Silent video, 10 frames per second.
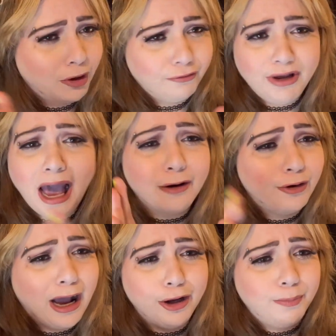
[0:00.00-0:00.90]
I don't know
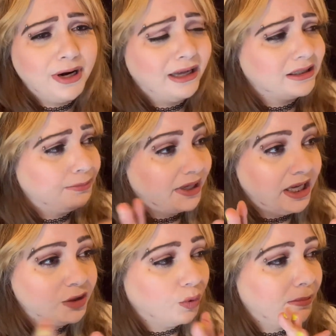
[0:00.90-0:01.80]
how you pronounce it, but
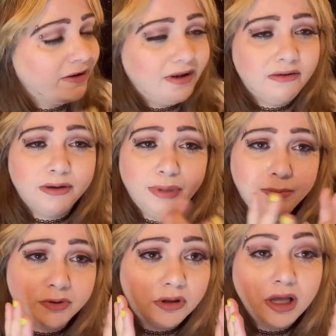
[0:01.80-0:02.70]
he's one of my favorite
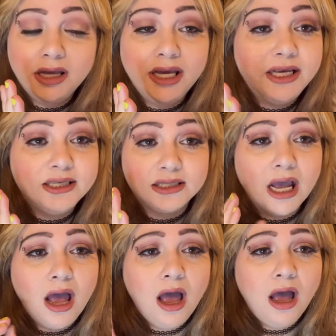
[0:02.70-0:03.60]
people. He is
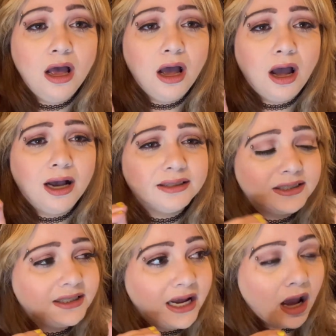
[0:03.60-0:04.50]

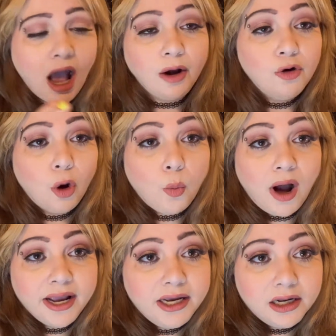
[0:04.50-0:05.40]
I don't know
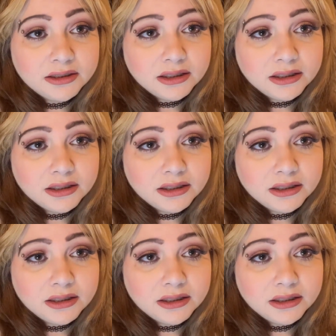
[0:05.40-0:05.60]
why he does,